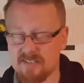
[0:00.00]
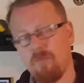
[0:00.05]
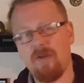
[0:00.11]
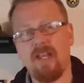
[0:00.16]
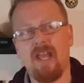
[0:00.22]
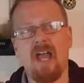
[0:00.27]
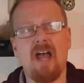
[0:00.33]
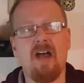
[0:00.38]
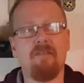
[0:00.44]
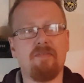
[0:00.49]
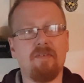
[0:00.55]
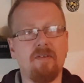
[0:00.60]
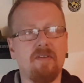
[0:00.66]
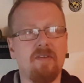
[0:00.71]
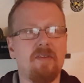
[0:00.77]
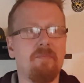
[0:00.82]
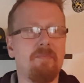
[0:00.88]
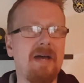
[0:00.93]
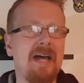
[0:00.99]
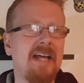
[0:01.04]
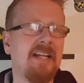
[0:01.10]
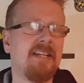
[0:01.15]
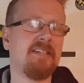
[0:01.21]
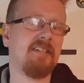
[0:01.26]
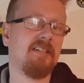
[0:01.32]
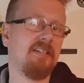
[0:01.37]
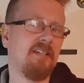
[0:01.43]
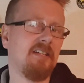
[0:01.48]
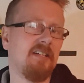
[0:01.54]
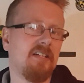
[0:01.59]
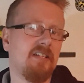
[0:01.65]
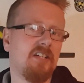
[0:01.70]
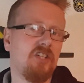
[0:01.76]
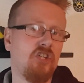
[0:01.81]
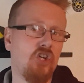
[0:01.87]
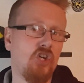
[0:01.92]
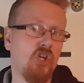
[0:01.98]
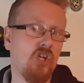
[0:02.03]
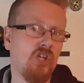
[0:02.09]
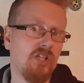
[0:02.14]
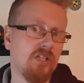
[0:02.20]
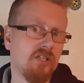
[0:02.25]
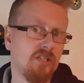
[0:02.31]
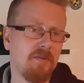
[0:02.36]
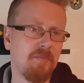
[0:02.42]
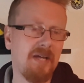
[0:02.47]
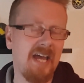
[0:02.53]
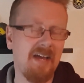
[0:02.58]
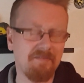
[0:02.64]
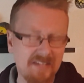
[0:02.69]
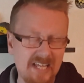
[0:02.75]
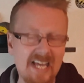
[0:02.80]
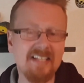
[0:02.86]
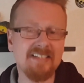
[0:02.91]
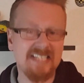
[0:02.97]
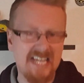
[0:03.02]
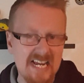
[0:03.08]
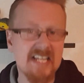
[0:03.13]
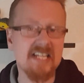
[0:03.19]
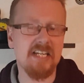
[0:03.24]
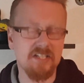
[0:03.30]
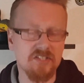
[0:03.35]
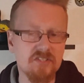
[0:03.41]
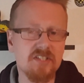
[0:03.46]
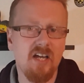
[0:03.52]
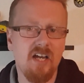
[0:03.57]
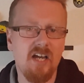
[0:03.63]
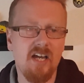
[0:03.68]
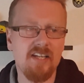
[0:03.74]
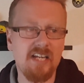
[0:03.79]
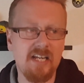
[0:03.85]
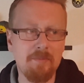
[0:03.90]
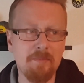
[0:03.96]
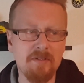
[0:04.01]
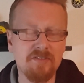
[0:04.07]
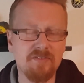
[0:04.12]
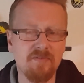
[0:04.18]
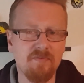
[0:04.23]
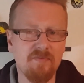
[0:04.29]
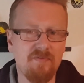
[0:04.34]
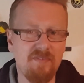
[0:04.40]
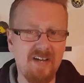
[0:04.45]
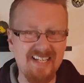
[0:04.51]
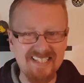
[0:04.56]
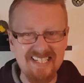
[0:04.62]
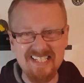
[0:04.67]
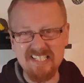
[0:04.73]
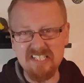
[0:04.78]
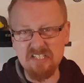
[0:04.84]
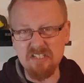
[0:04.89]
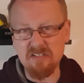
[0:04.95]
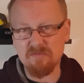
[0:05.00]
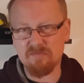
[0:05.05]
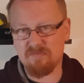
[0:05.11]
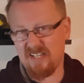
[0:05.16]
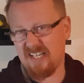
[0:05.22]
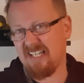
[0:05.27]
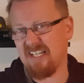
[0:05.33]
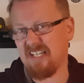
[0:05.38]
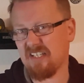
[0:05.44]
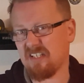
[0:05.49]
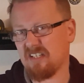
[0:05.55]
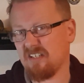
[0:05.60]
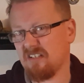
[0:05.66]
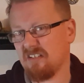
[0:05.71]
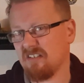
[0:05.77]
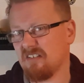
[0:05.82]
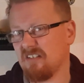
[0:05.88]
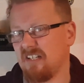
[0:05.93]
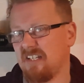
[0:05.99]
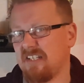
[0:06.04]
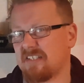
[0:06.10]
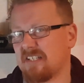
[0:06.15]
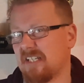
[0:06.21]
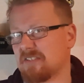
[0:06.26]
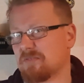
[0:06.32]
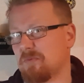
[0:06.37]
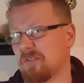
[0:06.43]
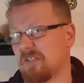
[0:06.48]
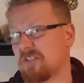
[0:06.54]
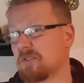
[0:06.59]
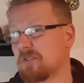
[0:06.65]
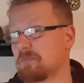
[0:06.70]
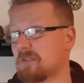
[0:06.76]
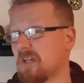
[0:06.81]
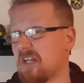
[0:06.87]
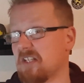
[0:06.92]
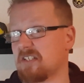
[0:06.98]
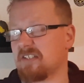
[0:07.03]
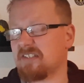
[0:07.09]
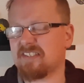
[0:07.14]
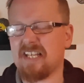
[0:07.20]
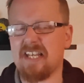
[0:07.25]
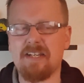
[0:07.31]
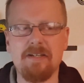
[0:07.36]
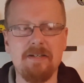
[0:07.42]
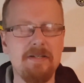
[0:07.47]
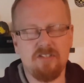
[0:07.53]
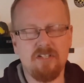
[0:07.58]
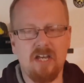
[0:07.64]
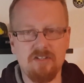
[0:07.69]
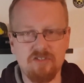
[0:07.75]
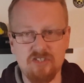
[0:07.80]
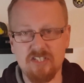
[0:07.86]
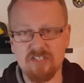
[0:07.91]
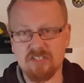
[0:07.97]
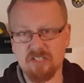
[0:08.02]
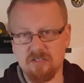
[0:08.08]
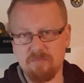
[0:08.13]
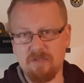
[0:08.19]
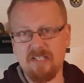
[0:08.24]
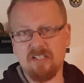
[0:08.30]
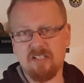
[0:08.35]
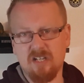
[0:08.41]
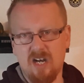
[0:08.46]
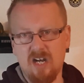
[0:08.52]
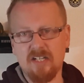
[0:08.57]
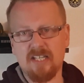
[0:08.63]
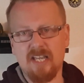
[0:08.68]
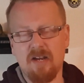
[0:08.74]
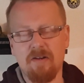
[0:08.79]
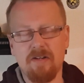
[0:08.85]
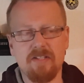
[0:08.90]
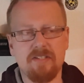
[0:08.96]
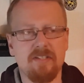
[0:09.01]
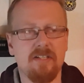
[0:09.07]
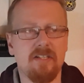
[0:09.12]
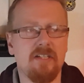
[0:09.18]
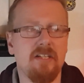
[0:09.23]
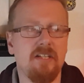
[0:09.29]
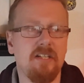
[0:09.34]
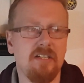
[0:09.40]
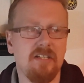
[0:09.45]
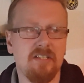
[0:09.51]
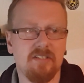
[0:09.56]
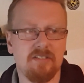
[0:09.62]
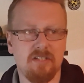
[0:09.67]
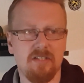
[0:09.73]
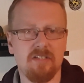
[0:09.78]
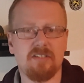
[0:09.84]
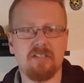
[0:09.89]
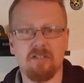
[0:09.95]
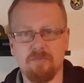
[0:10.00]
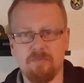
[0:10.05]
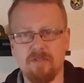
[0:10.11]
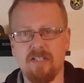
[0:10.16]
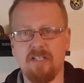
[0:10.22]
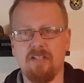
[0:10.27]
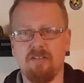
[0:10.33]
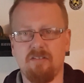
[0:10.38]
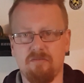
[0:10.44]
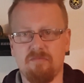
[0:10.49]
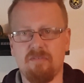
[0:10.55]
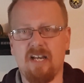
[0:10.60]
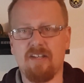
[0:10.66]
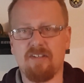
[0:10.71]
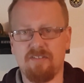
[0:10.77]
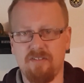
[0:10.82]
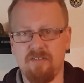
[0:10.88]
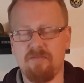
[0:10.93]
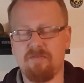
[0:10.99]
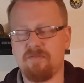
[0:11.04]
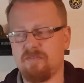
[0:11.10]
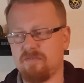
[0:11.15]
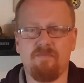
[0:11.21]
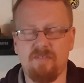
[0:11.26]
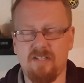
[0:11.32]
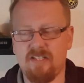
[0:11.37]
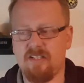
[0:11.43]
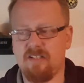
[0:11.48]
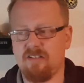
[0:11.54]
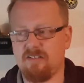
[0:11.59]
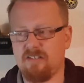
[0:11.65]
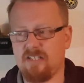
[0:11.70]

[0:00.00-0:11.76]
We have the bad girl. We have the antagonist. Her name is Vadic. At least that's what the subtitle said. And she's going to be the Khan character. So it's going to be Wrath of Vadic.